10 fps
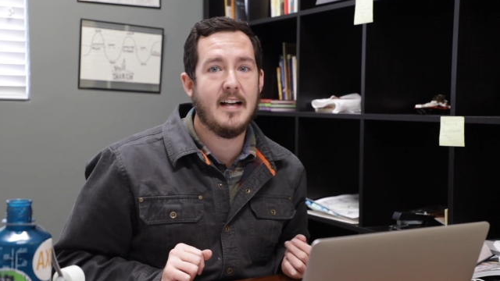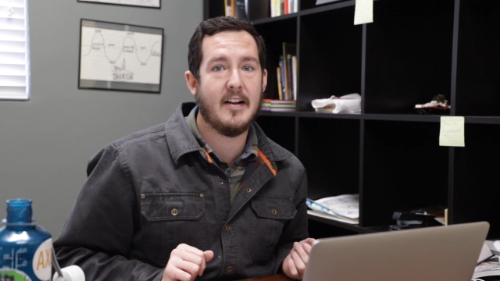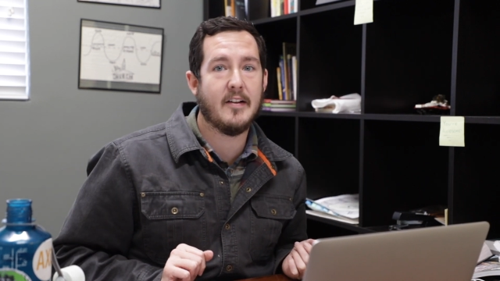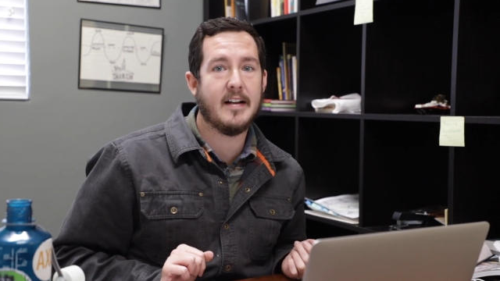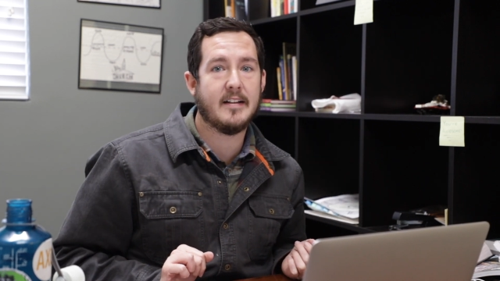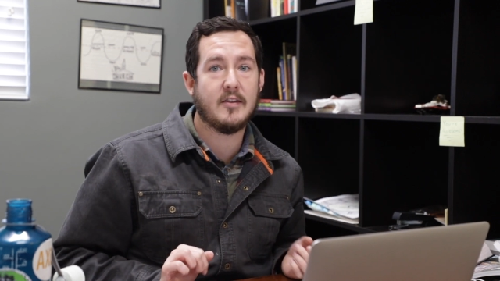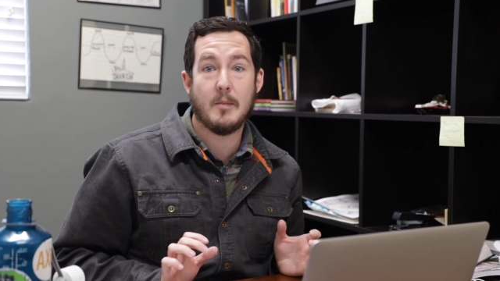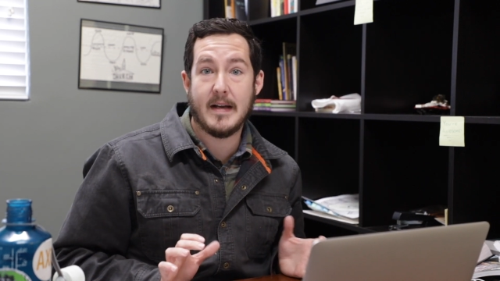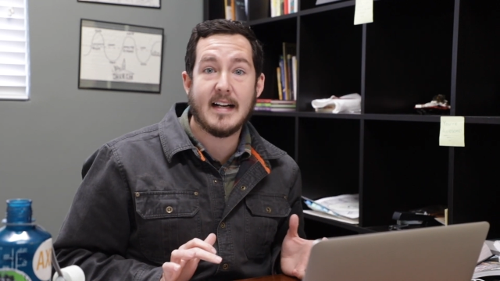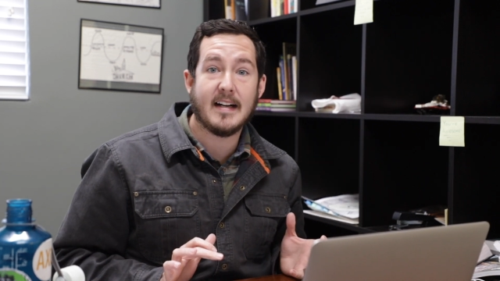And you're like,
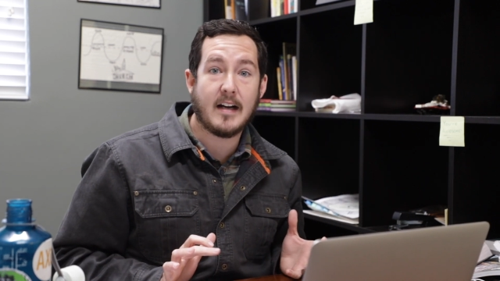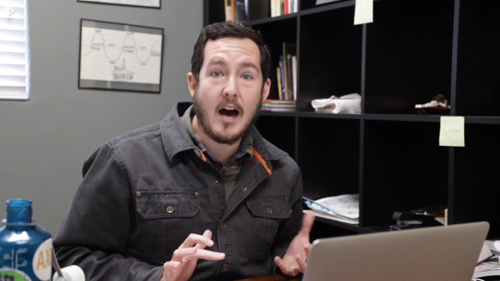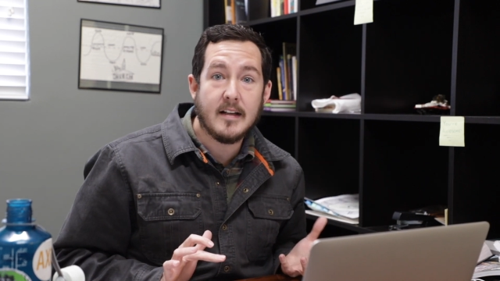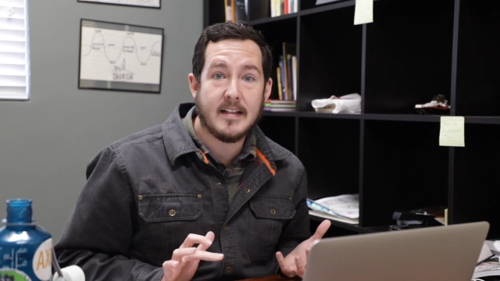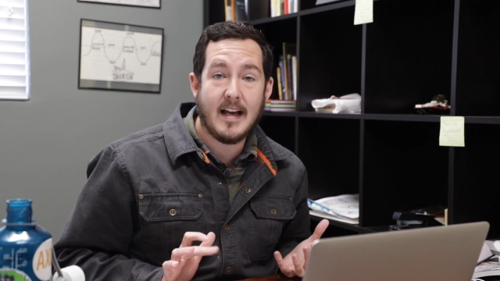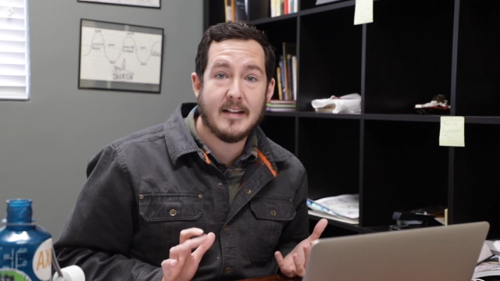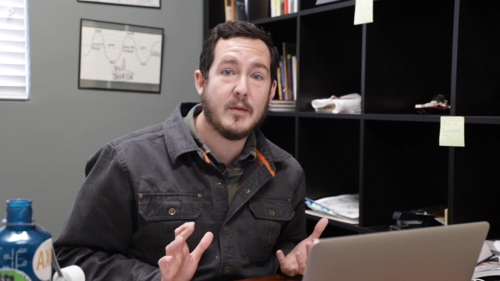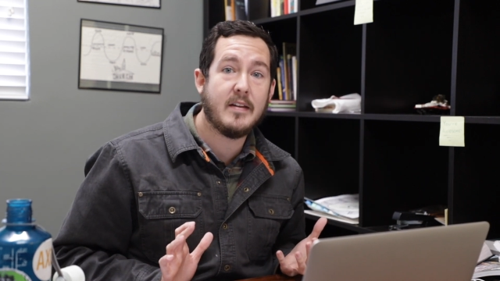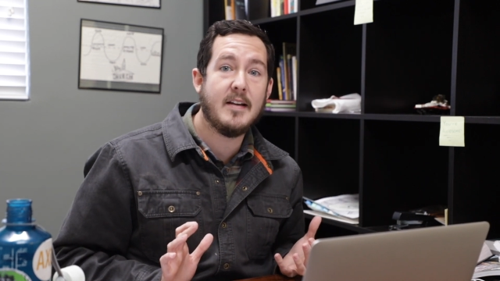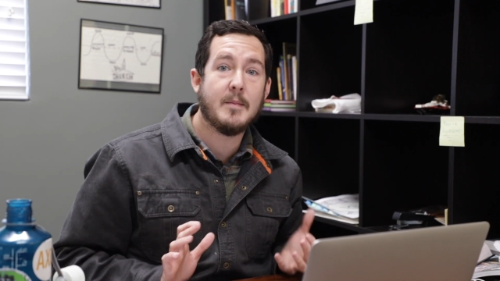don't make eye
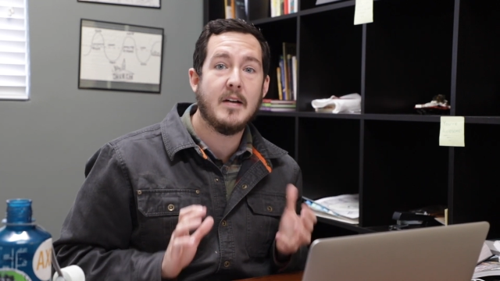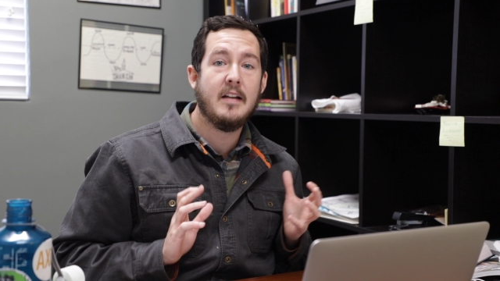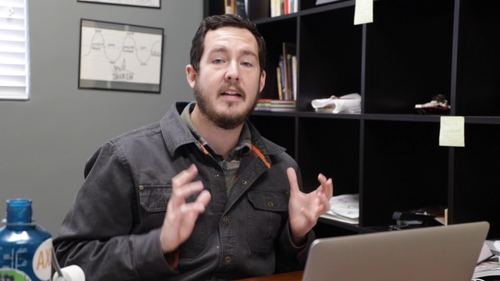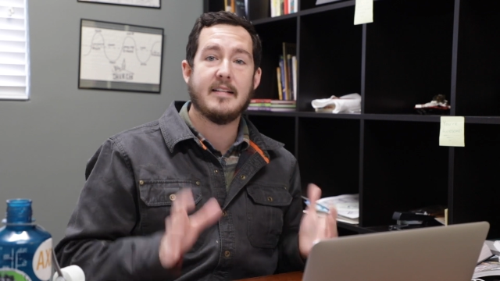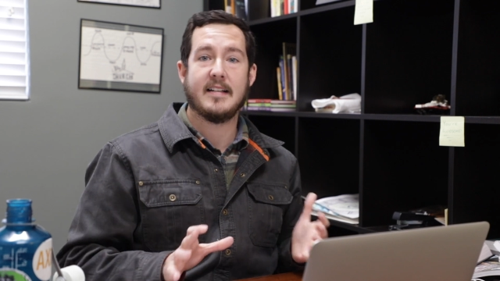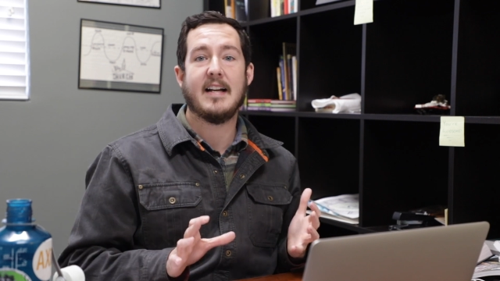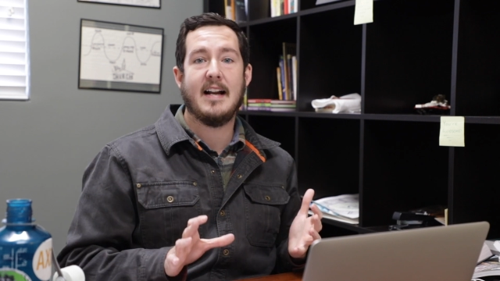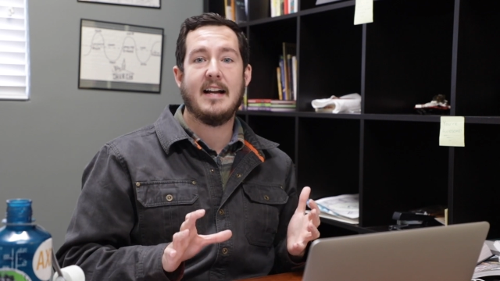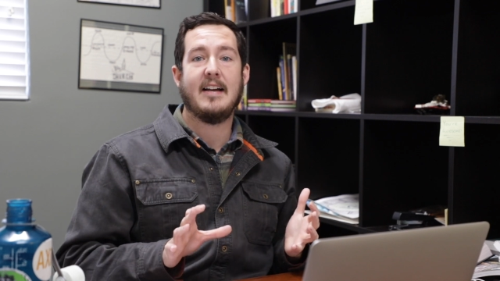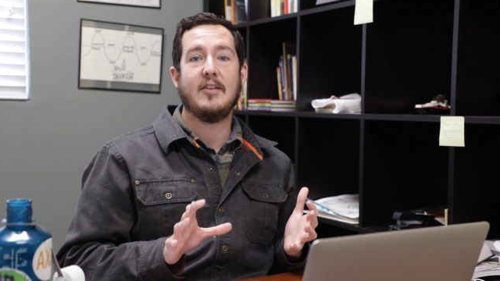contact with him. That's the
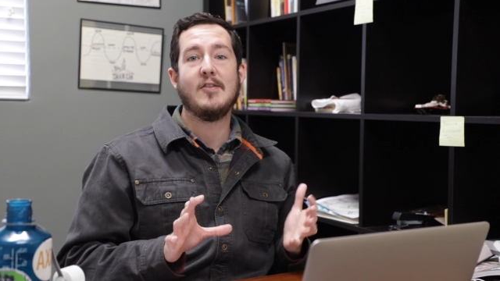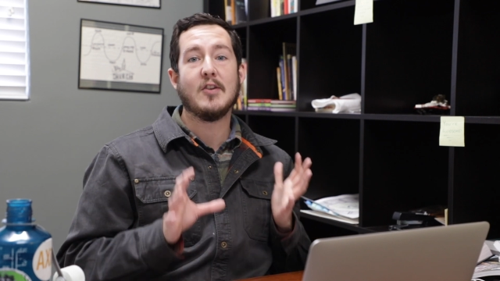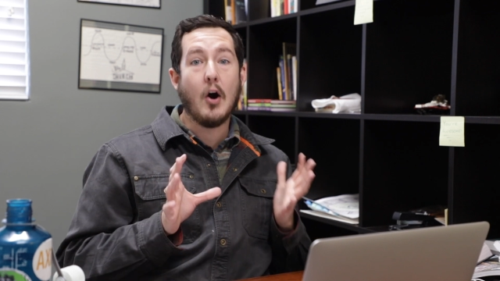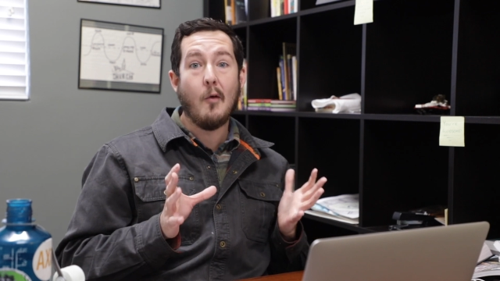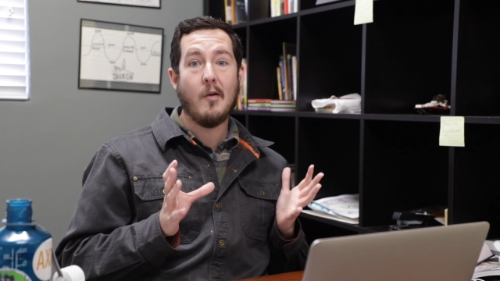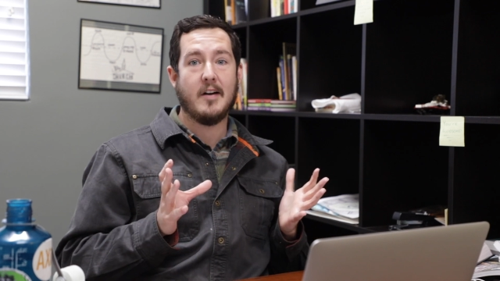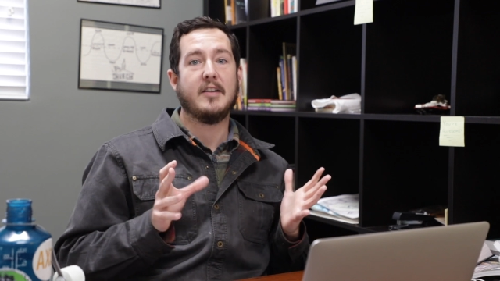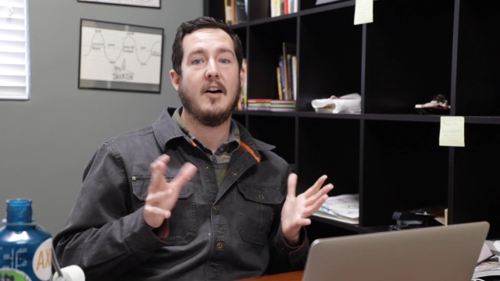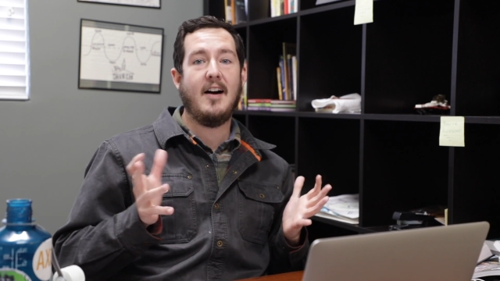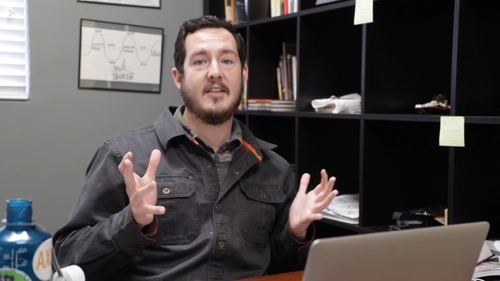kind of guy you don't
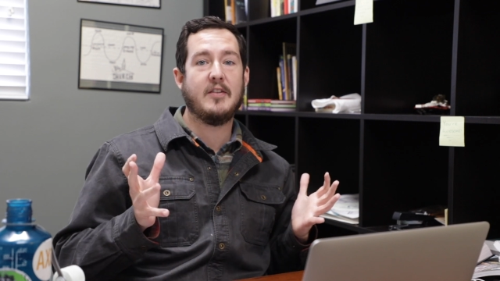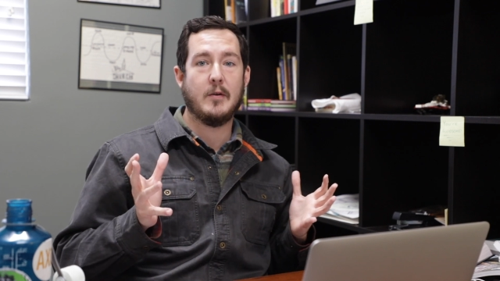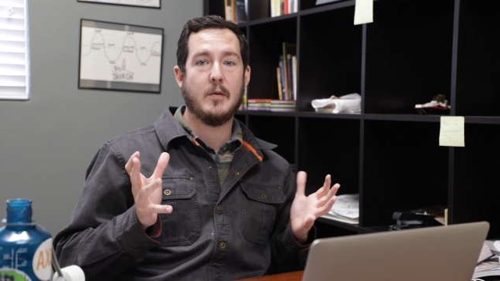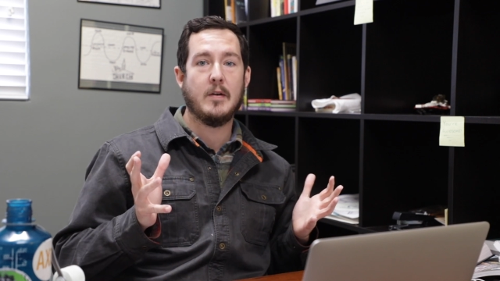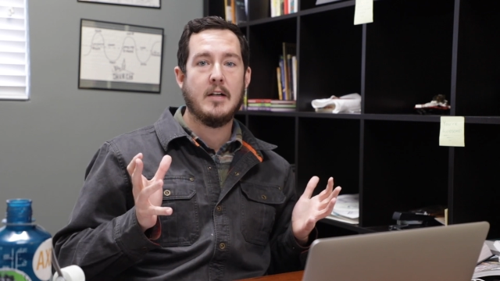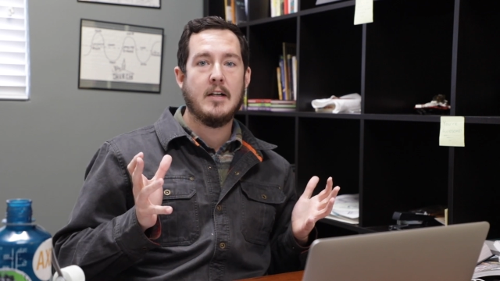want to talk to.